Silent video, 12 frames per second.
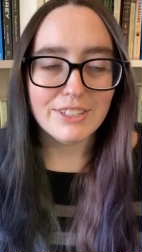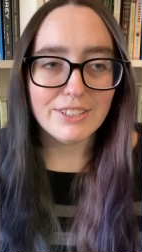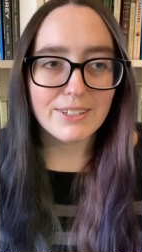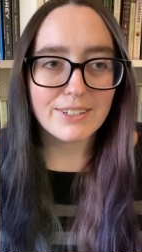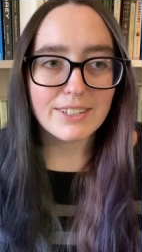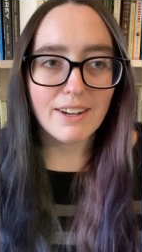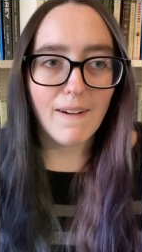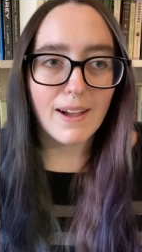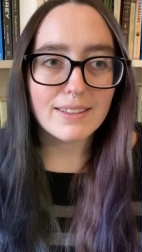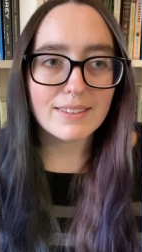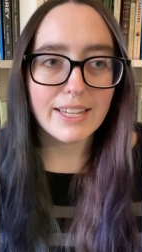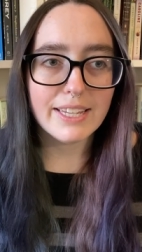you're
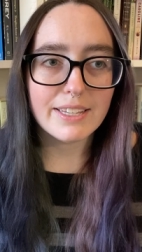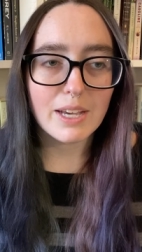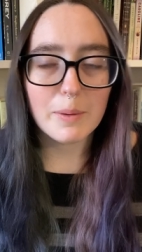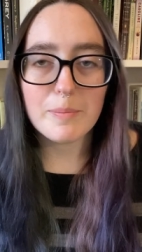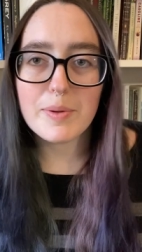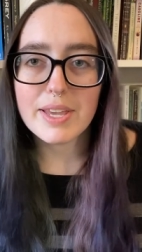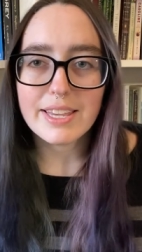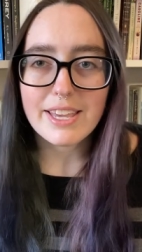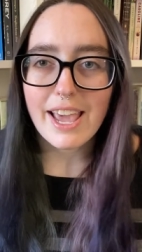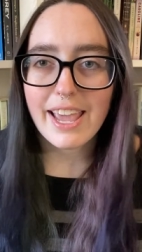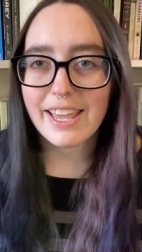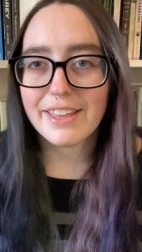not like a
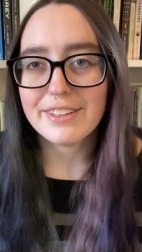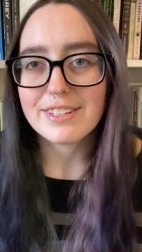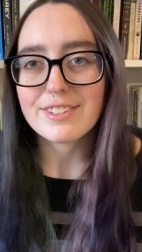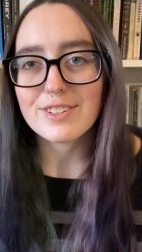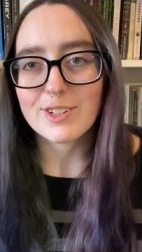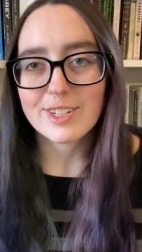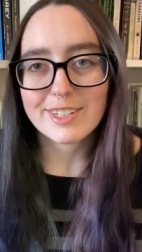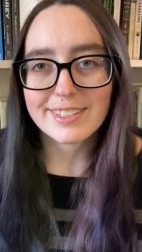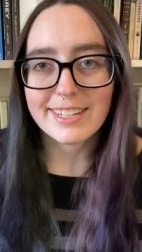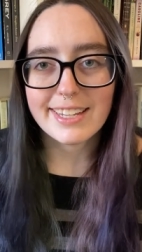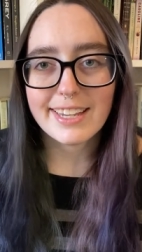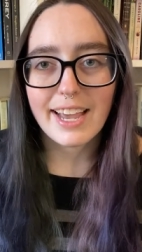big A-lister
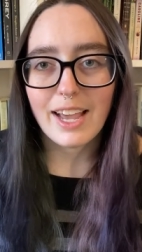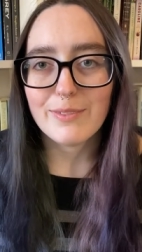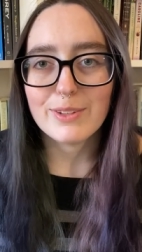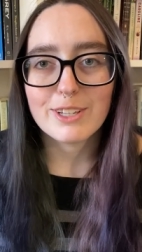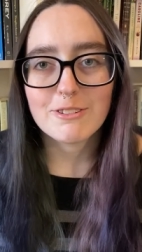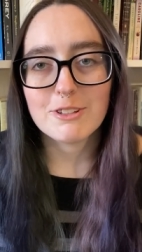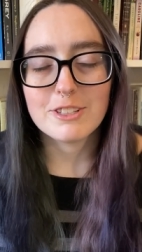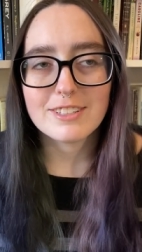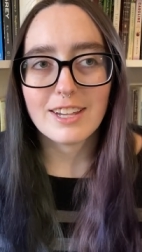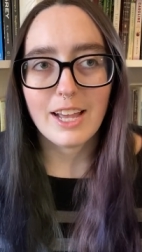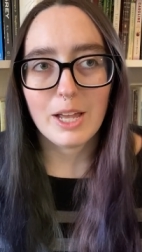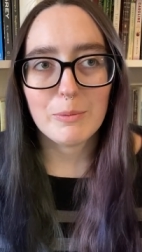like having a good
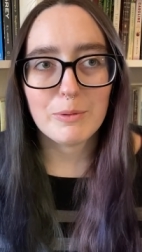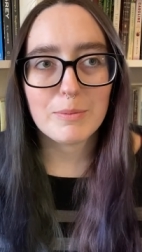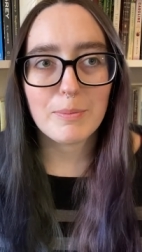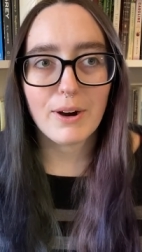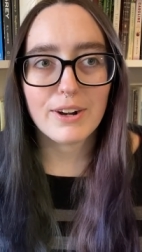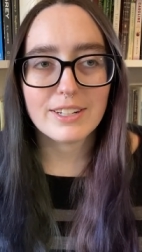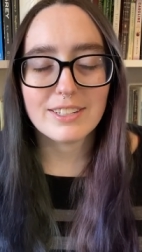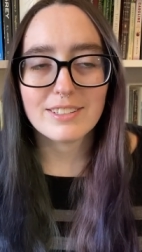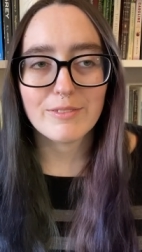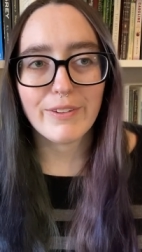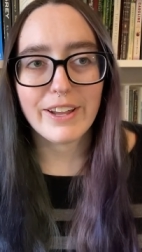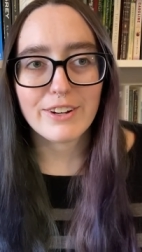time with parties
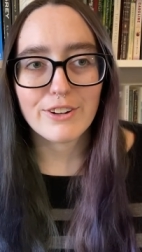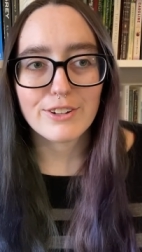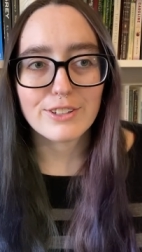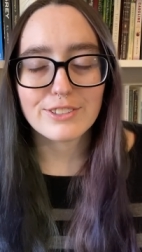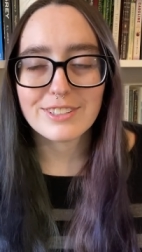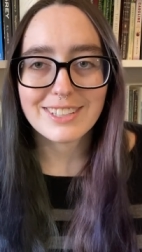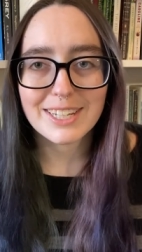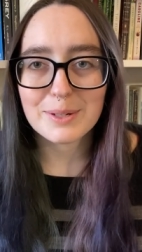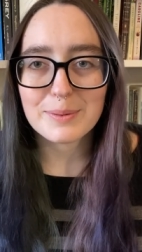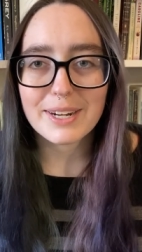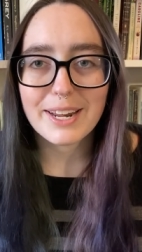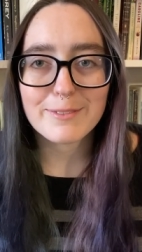and fangirls and like
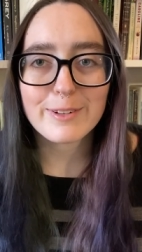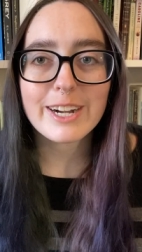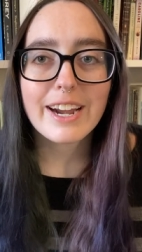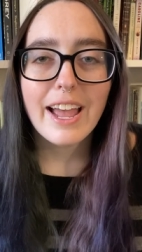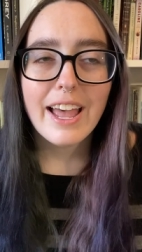whatever